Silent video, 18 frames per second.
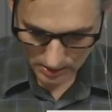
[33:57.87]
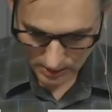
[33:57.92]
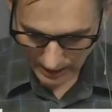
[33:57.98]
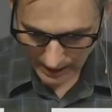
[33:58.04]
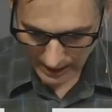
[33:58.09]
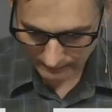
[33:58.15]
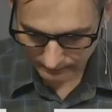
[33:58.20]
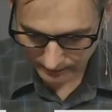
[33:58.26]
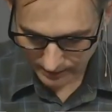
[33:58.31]

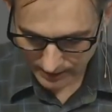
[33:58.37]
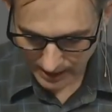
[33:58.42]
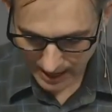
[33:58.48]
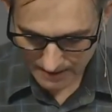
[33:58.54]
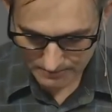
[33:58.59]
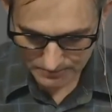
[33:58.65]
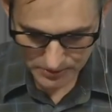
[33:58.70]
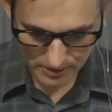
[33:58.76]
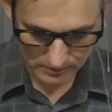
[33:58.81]
Having
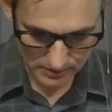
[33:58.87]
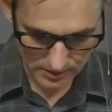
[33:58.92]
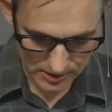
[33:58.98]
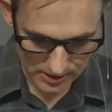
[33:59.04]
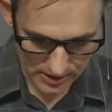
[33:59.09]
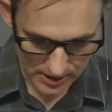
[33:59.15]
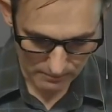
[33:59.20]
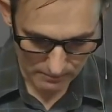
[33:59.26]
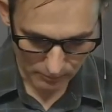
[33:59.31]
captured the
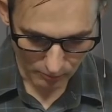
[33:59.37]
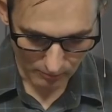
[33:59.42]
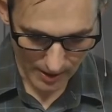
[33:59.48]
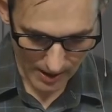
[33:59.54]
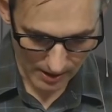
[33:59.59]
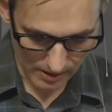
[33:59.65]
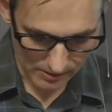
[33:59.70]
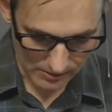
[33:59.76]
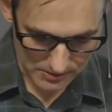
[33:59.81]
Temple
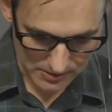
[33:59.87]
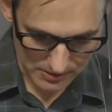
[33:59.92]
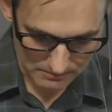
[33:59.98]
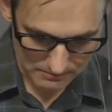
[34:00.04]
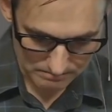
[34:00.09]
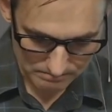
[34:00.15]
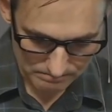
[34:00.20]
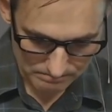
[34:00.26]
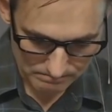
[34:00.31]
Mount,
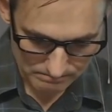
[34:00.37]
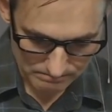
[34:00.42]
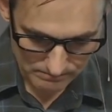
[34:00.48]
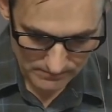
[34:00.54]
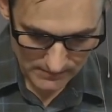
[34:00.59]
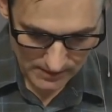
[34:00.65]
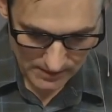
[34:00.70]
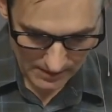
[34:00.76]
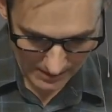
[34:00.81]

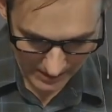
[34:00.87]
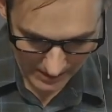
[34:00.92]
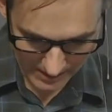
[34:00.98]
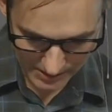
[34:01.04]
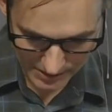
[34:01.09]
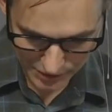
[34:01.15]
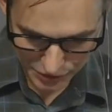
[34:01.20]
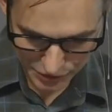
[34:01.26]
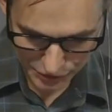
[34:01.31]
he
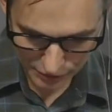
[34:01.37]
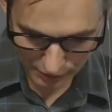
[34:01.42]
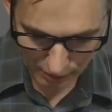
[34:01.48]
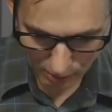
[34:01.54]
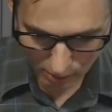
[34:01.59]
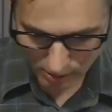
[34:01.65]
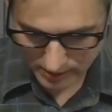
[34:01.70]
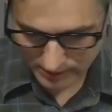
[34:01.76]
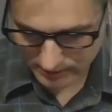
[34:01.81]

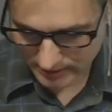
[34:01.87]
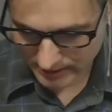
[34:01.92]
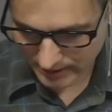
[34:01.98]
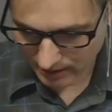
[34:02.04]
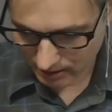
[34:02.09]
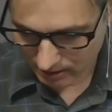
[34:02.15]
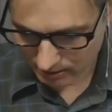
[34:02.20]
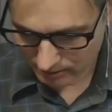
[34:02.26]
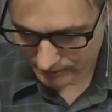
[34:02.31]
destroyed the
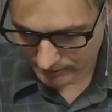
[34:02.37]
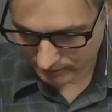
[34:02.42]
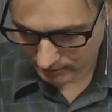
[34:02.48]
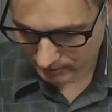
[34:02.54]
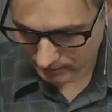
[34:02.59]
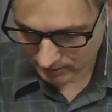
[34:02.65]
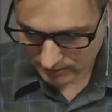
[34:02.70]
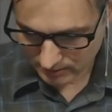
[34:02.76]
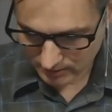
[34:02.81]

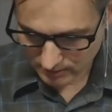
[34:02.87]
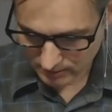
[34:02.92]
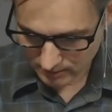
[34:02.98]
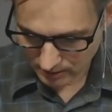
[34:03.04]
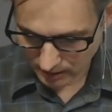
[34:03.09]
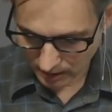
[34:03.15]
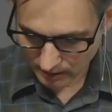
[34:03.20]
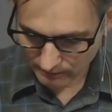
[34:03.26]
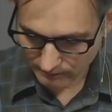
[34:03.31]
altar
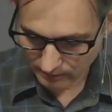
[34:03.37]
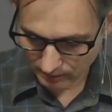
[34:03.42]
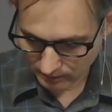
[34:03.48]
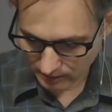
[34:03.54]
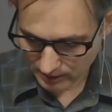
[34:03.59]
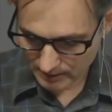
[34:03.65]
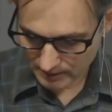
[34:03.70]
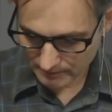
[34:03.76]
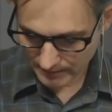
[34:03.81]
of
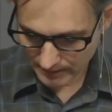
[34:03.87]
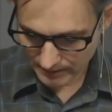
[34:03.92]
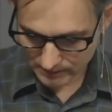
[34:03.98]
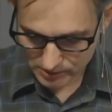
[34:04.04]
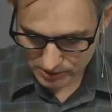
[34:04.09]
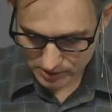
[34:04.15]
Olympian